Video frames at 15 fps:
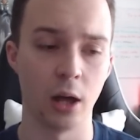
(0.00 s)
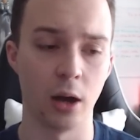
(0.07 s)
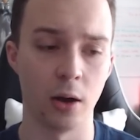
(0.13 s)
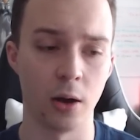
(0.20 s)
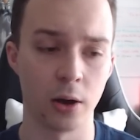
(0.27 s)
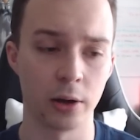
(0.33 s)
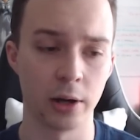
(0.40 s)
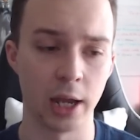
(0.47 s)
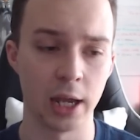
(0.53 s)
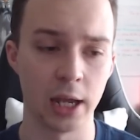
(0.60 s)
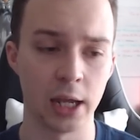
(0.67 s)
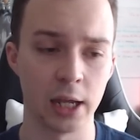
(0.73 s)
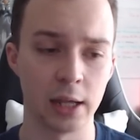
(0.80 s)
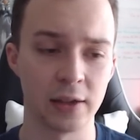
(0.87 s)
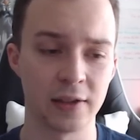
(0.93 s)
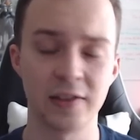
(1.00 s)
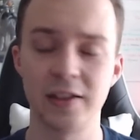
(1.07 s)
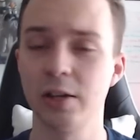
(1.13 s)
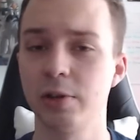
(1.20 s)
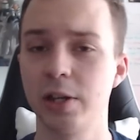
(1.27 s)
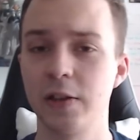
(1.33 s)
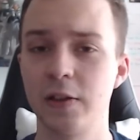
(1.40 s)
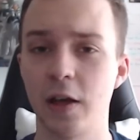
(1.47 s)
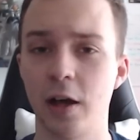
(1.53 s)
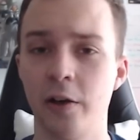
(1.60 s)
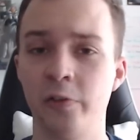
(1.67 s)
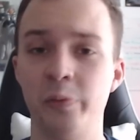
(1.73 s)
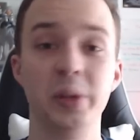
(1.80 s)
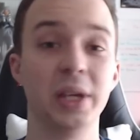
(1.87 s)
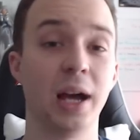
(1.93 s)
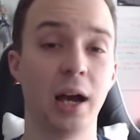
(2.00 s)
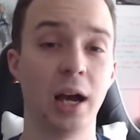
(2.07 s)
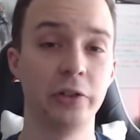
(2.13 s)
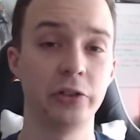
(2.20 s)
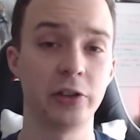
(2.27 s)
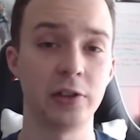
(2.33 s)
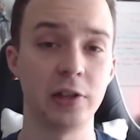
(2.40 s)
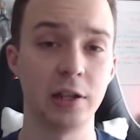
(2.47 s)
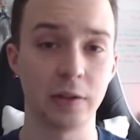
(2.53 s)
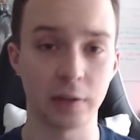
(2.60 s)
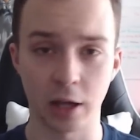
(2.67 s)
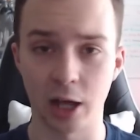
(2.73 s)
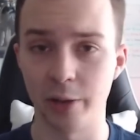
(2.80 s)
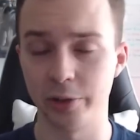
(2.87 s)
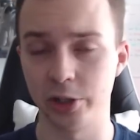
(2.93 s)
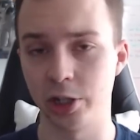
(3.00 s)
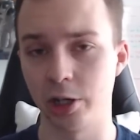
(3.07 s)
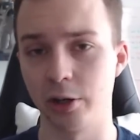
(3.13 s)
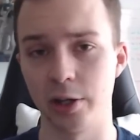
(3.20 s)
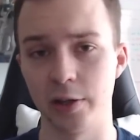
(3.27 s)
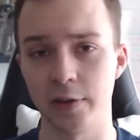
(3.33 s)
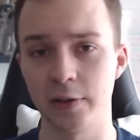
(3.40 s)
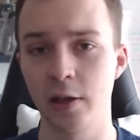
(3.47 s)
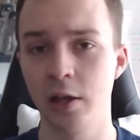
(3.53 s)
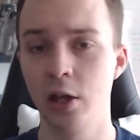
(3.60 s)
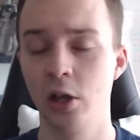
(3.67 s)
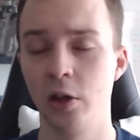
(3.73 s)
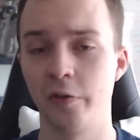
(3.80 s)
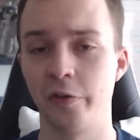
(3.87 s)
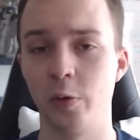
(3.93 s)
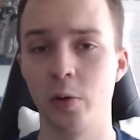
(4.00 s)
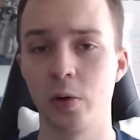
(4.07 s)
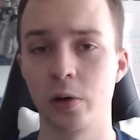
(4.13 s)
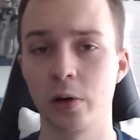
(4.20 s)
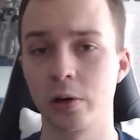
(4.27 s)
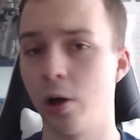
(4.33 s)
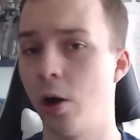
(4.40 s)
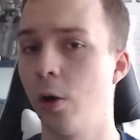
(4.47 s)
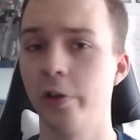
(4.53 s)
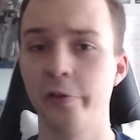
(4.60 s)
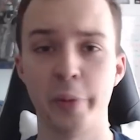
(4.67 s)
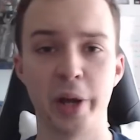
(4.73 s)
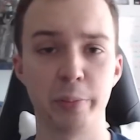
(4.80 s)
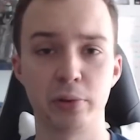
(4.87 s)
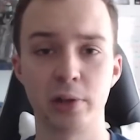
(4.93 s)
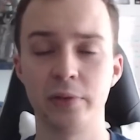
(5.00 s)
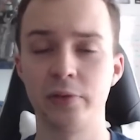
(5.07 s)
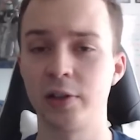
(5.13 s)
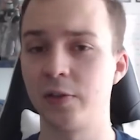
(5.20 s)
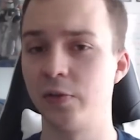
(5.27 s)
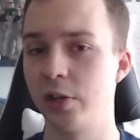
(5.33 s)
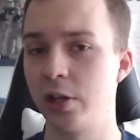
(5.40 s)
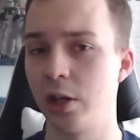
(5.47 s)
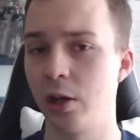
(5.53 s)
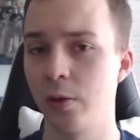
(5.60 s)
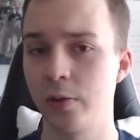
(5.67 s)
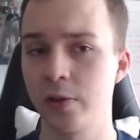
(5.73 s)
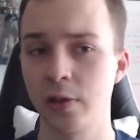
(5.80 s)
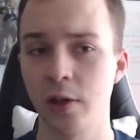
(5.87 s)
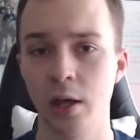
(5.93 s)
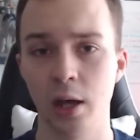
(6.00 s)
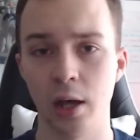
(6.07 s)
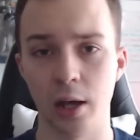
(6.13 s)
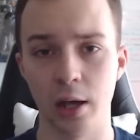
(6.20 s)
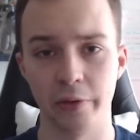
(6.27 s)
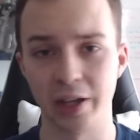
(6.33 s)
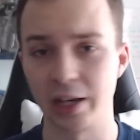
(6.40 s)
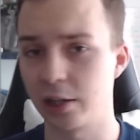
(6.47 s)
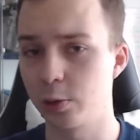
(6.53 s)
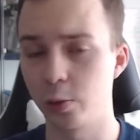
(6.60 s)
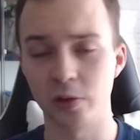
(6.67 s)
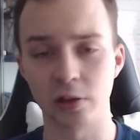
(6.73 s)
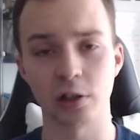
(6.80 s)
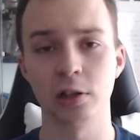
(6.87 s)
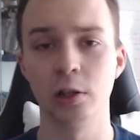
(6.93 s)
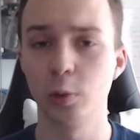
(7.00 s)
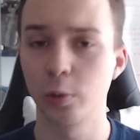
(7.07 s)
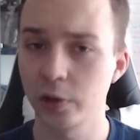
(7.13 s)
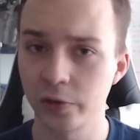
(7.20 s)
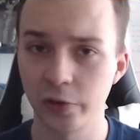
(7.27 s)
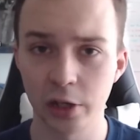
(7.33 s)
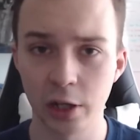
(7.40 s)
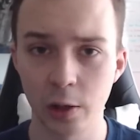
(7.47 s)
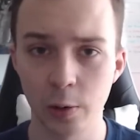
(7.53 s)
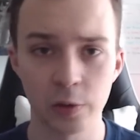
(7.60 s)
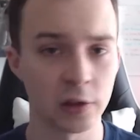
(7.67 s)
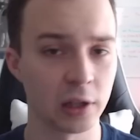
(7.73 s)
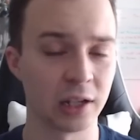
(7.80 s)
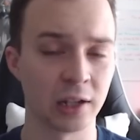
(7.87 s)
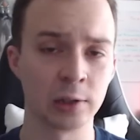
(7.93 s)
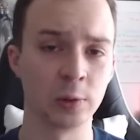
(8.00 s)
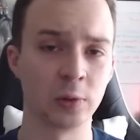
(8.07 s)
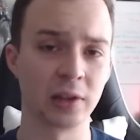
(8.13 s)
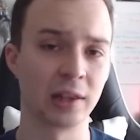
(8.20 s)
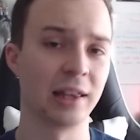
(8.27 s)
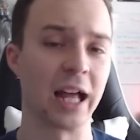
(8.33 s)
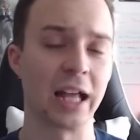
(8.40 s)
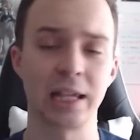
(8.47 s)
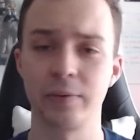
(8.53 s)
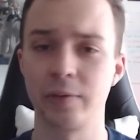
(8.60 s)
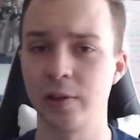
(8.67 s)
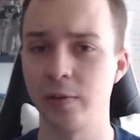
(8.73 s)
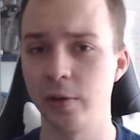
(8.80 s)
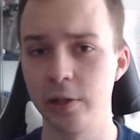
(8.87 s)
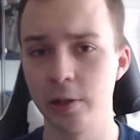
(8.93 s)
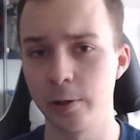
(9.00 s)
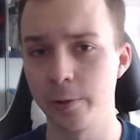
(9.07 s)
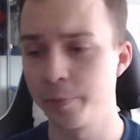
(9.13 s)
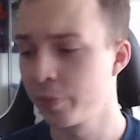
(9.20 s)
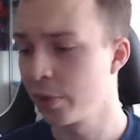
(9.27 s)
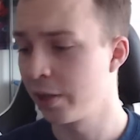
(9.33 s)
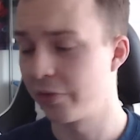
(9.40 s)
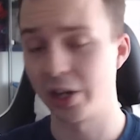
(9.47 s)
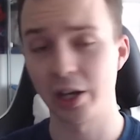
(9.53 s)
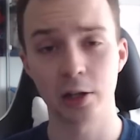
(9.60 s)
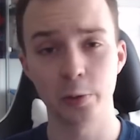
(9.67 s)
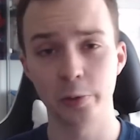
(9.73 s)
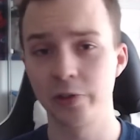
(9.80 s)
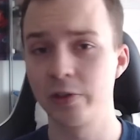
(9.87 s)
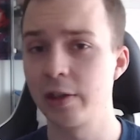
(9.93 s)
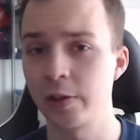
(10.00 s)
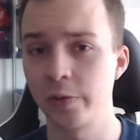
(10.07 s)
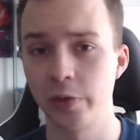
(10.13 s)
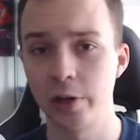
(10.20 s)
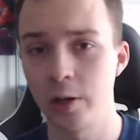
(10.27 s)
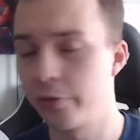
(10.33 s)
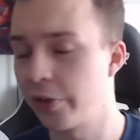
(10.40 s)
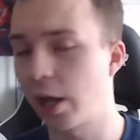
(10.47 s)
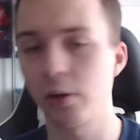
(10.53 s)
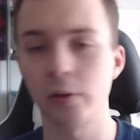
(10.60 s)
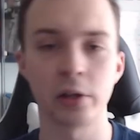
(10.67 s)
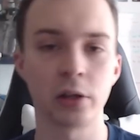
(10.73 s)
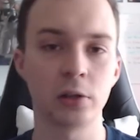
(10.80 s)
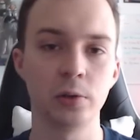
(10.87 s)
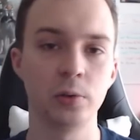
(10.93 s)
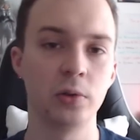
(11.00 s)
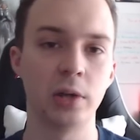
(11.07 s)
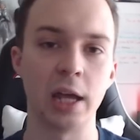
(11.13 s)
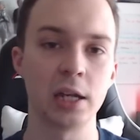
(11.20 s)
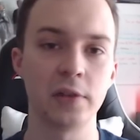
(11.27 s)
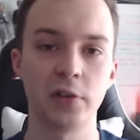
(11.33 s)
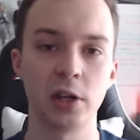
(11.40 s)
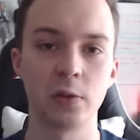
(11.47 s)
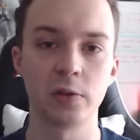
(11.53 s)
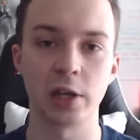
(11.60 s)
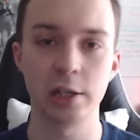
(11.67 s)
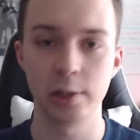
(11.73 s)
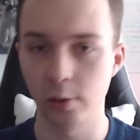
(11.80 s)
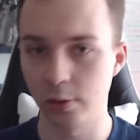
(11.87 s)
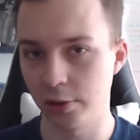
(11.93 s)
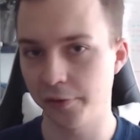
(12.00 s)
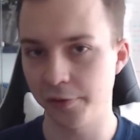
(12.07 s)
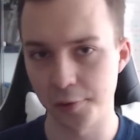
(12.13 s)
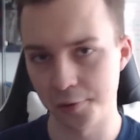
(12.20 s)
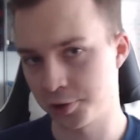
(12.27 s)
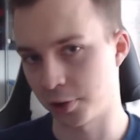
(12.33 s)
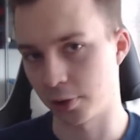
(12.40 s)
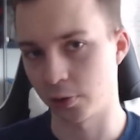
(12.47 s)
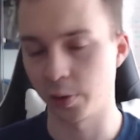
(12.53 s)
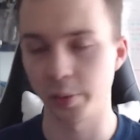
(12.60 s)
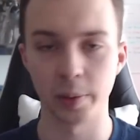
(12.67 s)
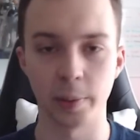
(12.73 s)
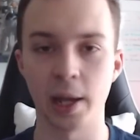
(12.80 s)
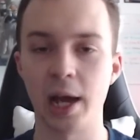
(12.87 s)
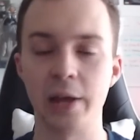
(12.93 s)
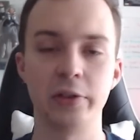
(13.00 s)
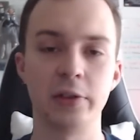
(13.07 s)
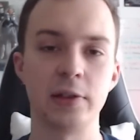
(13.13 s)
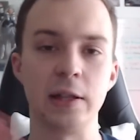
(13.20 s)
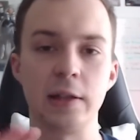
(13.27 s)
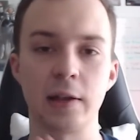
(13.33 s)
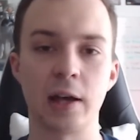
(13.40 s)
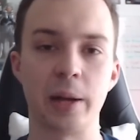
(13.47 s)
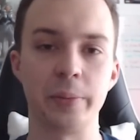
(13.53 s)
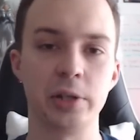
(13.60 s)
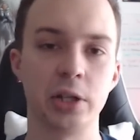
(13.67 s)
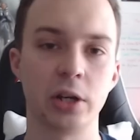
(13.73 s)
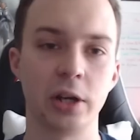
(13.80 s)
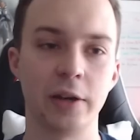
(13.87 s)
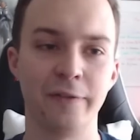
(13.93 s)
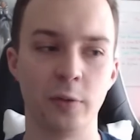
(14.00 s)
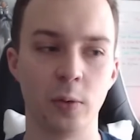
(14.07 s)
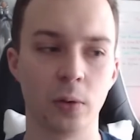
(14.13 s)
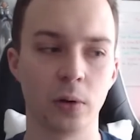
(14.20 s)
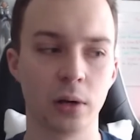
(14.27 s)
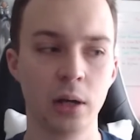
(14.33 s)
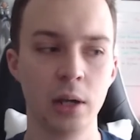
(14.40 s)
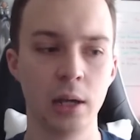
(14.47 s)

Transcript: are a series of behind the scenes commentaries for all of my previous videos. Uh, that includes the Clone Wars videos, that includes the Last of Us video, that includes this video, and that'll include any videos I do in the future. There'll be behind the scenes commentary for,